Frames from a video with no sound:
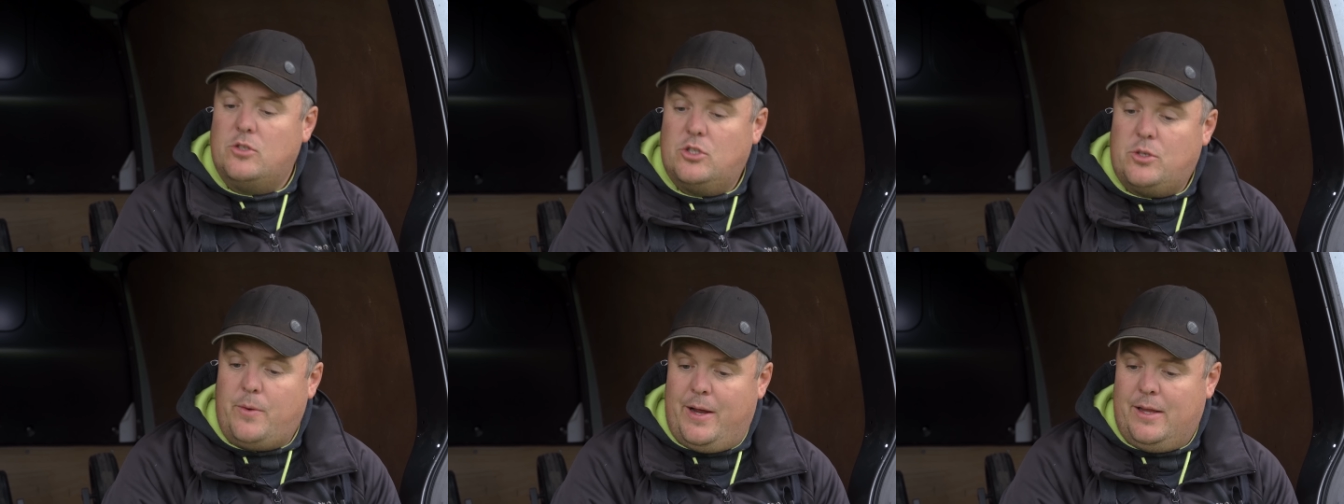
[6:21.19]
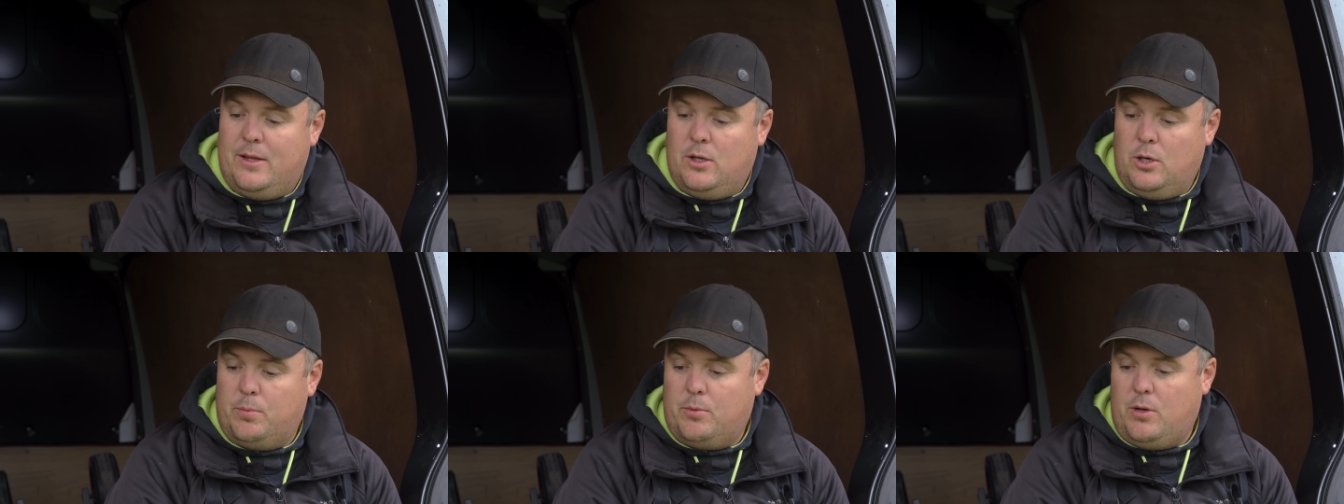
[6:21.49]
So I
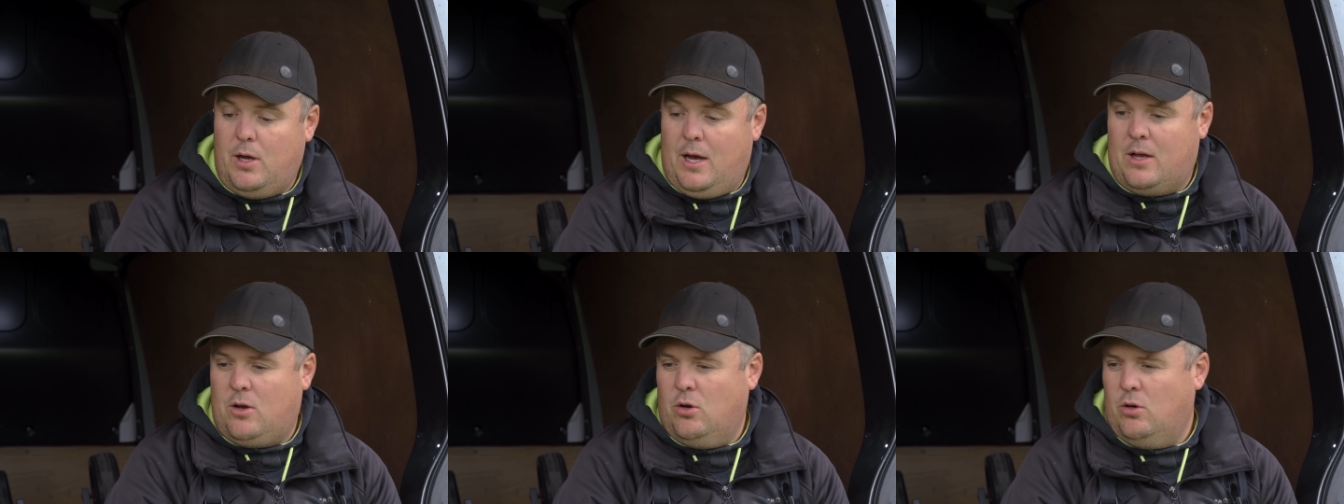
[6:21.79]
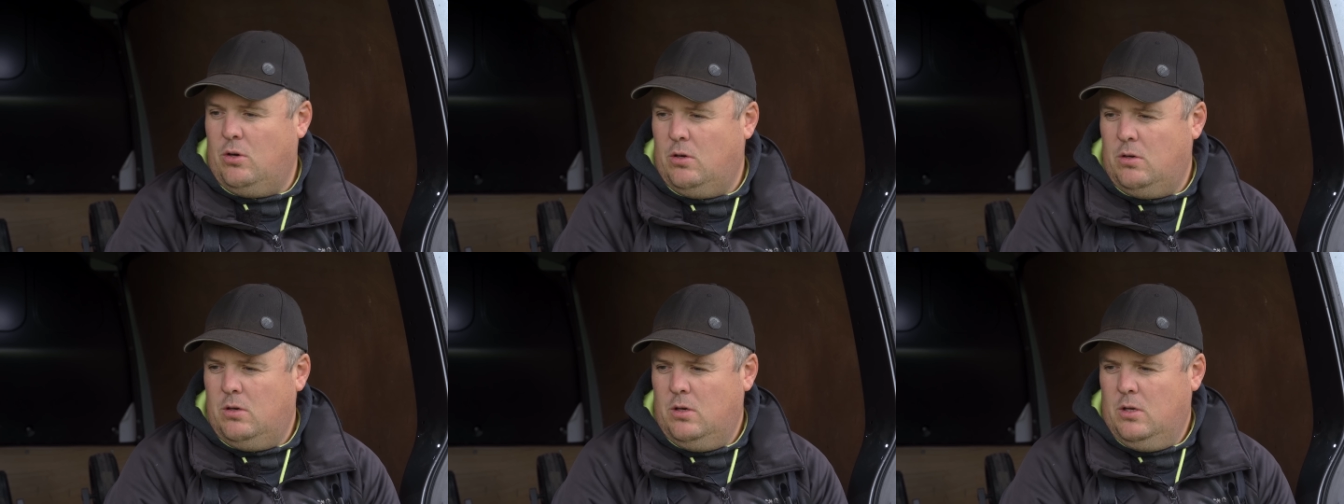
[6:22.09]
ended up. I
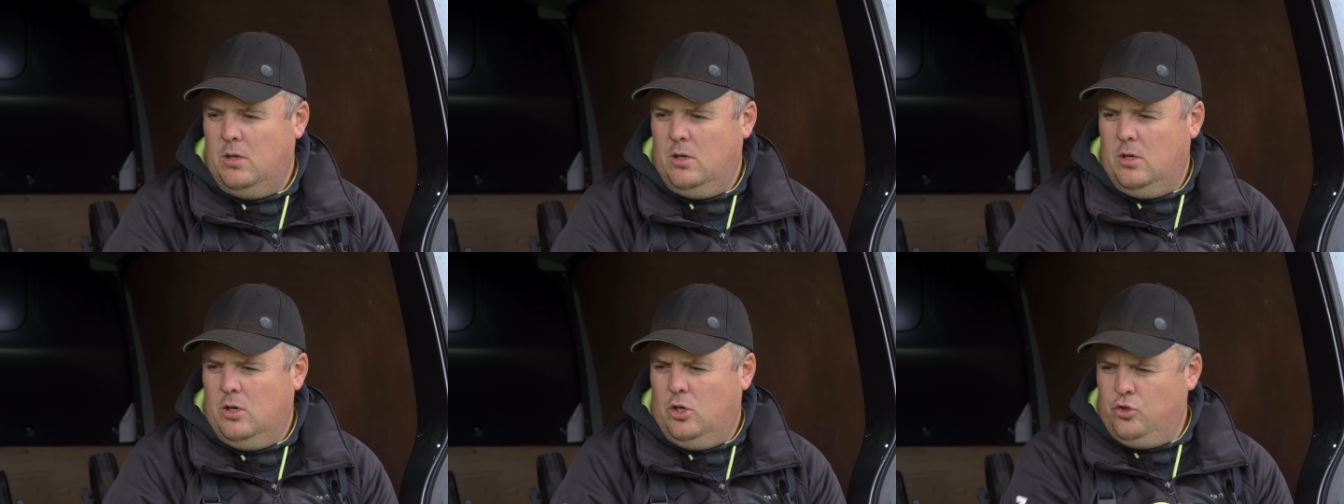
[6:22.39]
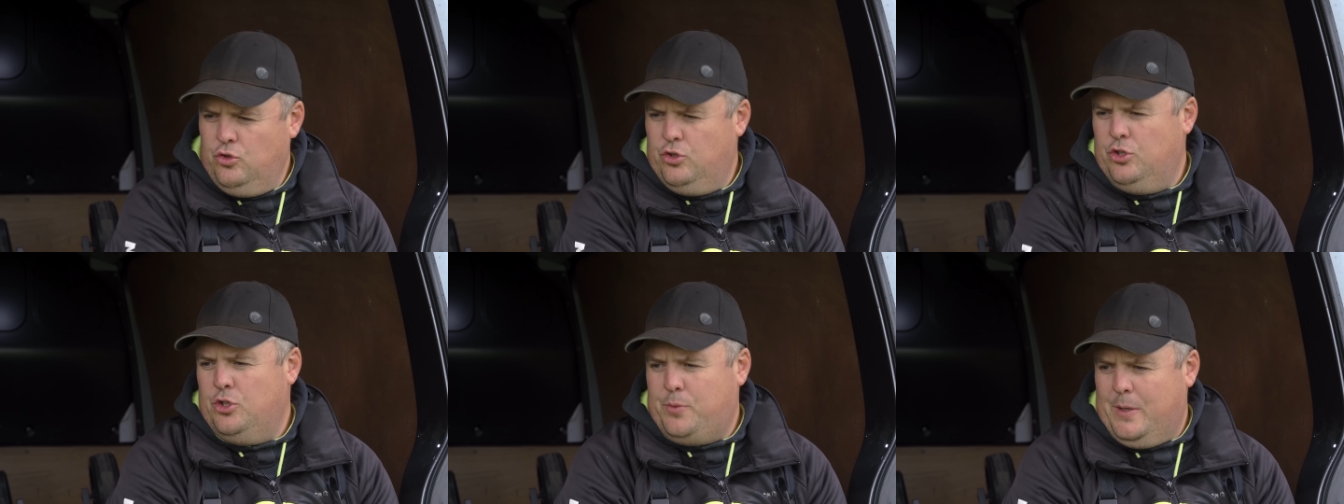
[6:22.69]
caught
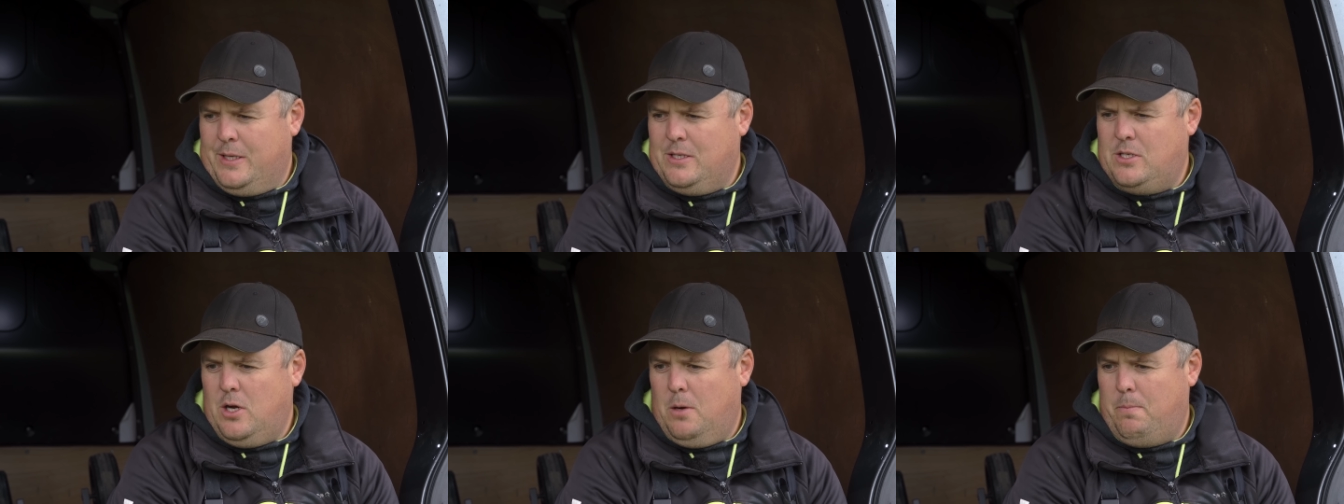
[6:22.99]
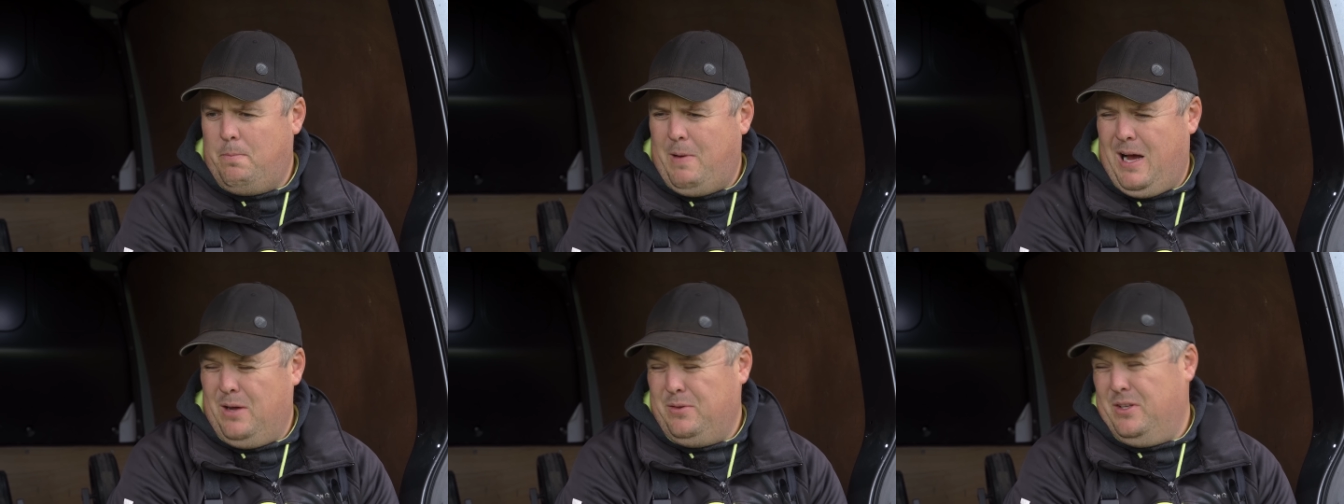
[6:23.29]
120
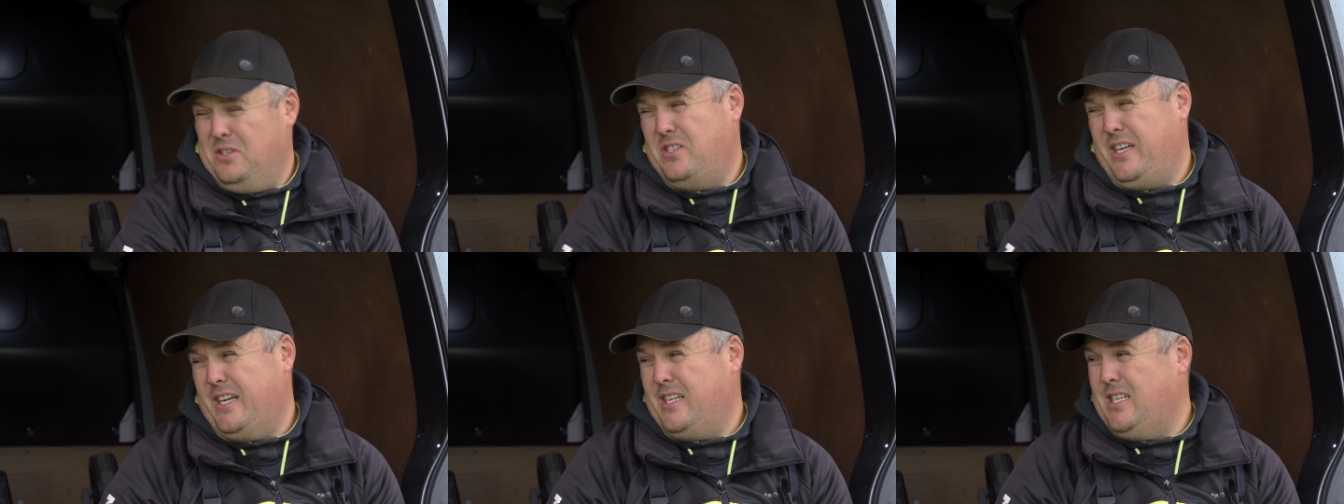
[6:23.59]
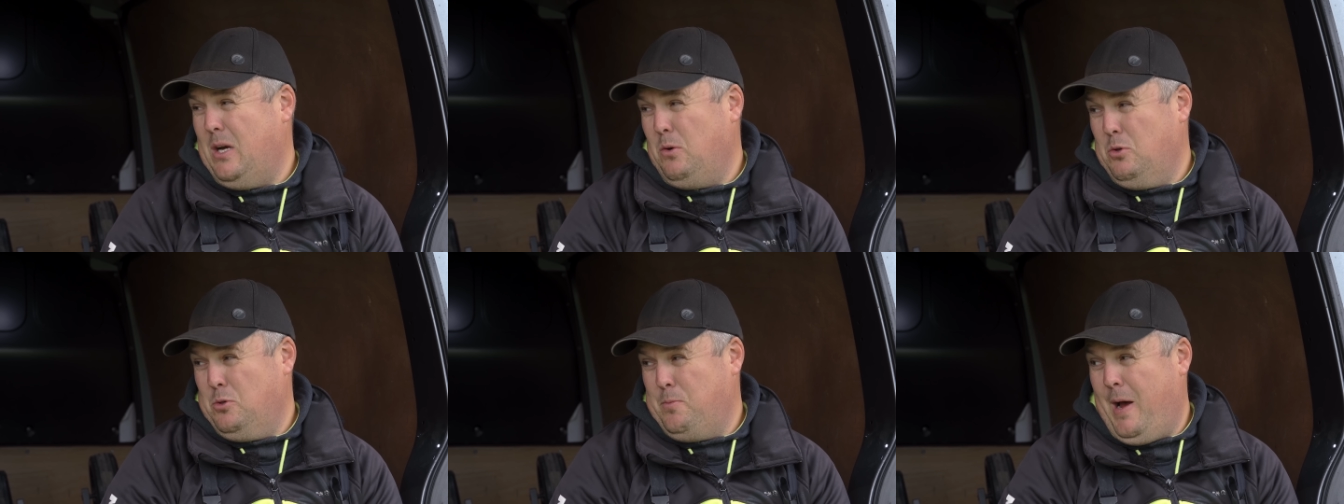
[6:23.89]
odd pound in
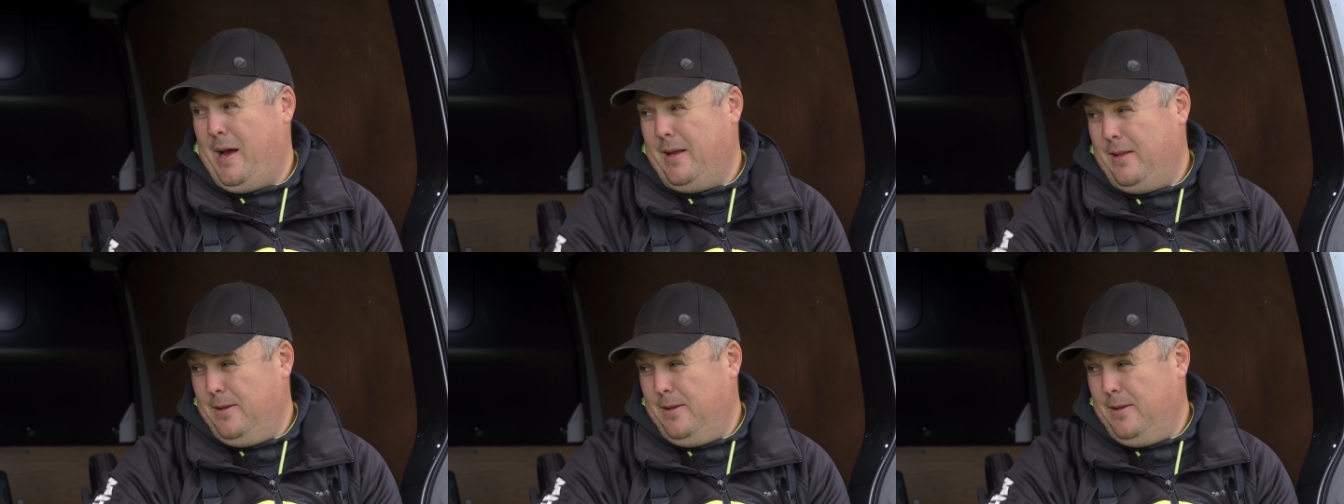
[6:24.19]
six hours, Mine.